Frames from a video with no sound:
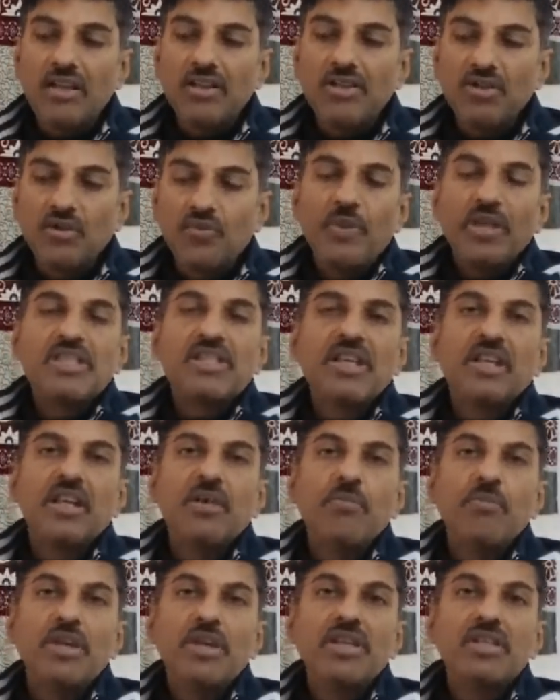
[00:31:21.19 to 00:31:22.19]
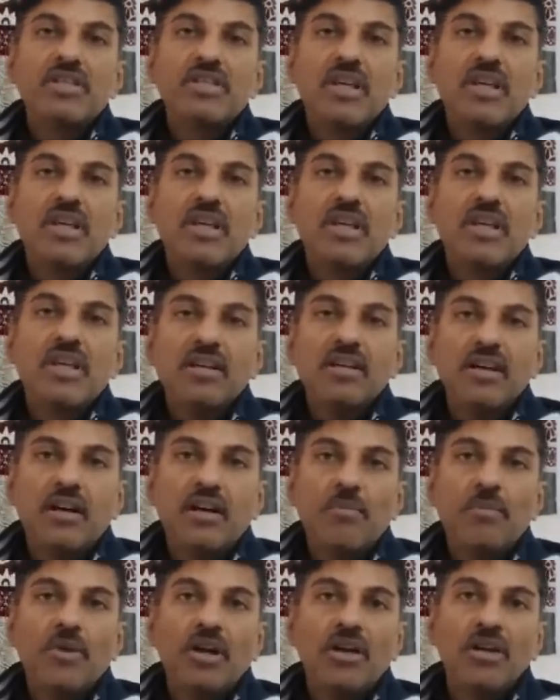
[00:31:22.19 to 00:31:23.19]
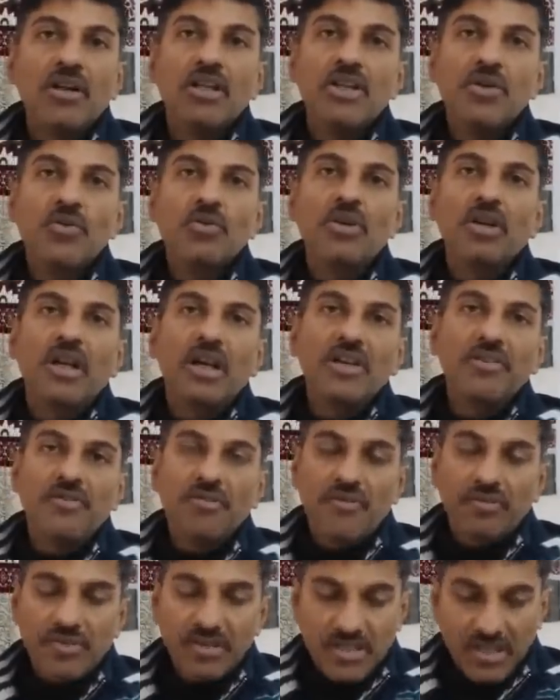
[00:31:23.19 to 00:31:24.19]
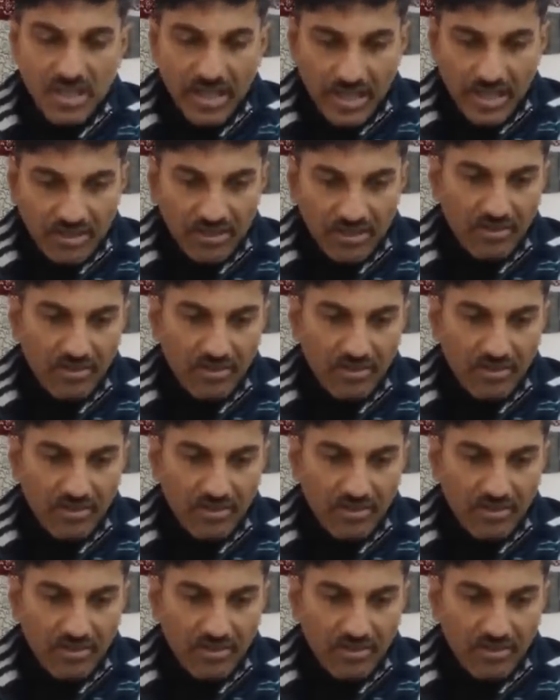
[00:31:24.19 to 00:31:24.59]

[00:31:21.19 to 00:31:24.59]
So basically means adding up a new lifestyle,